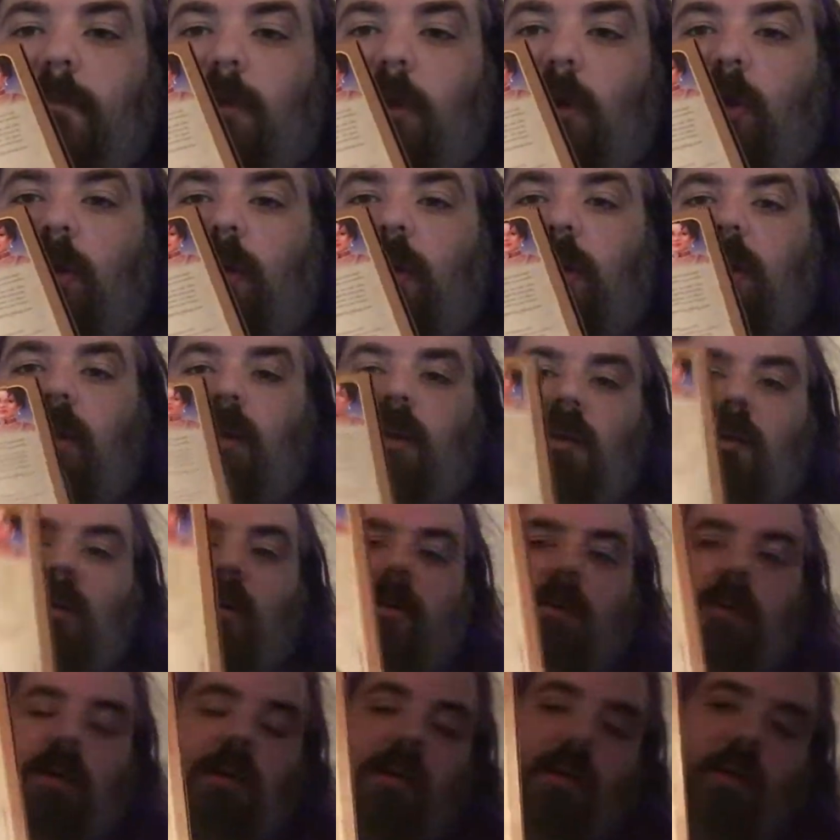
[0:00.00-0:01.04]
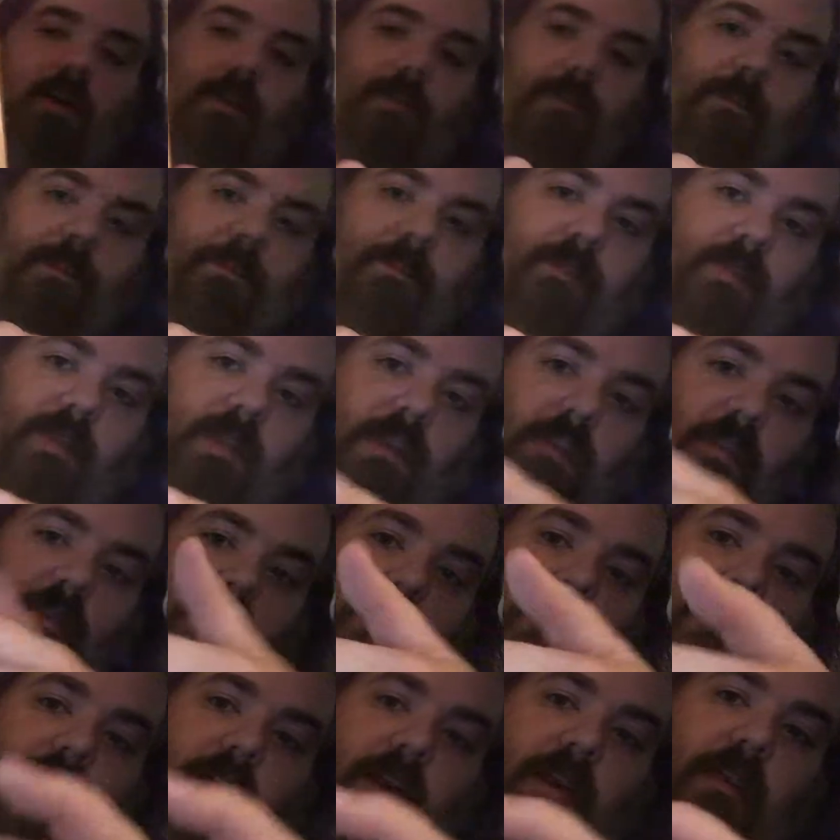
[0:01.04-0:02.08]
party
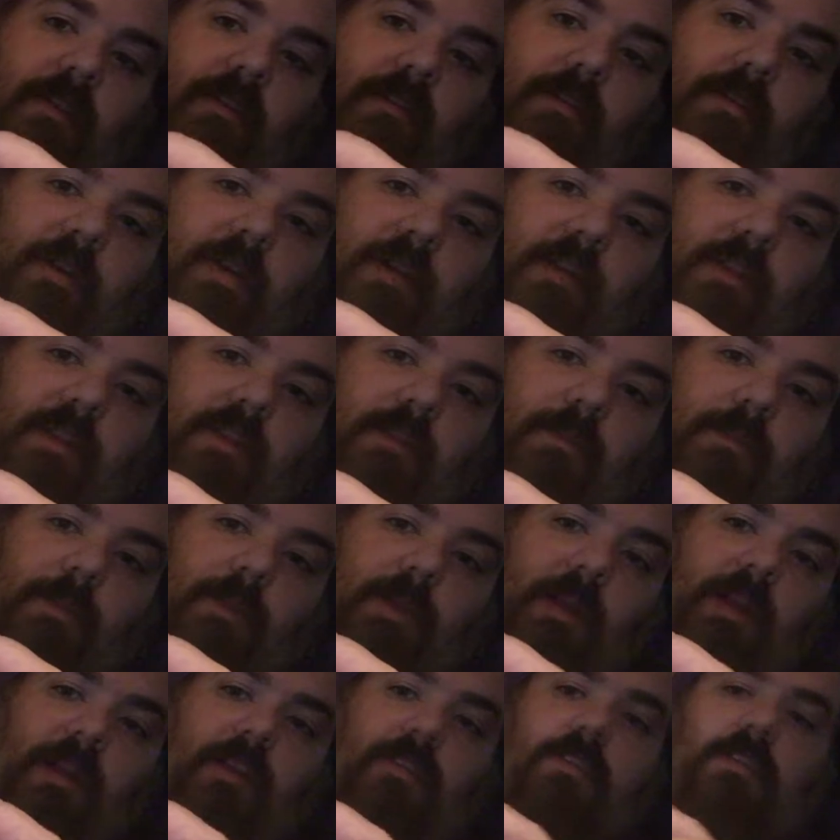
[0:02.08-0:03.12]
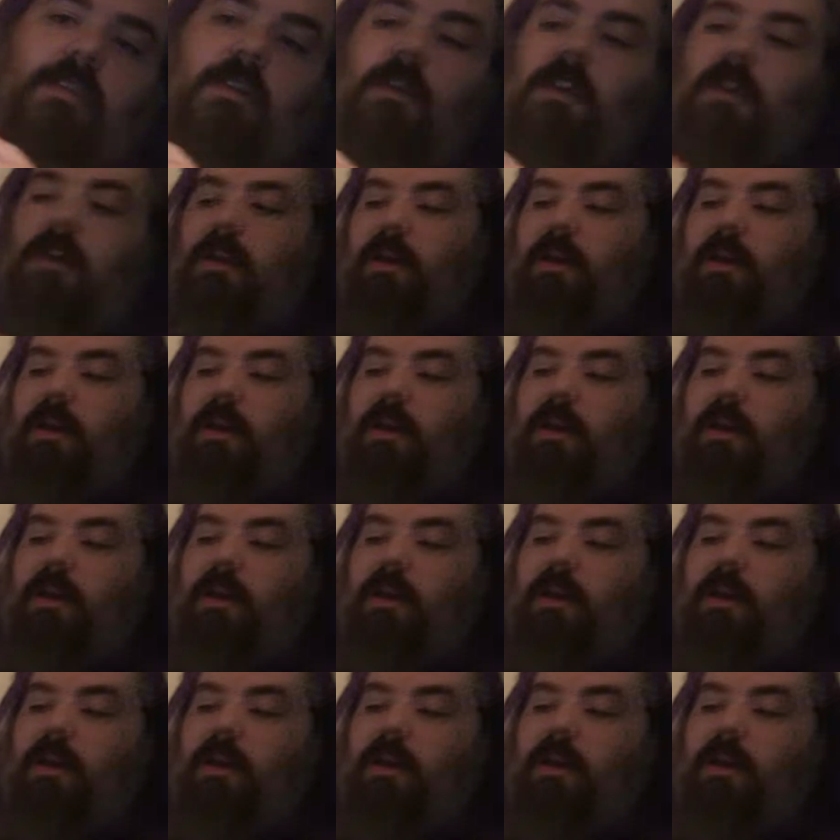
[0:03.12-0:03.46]
inside of this place.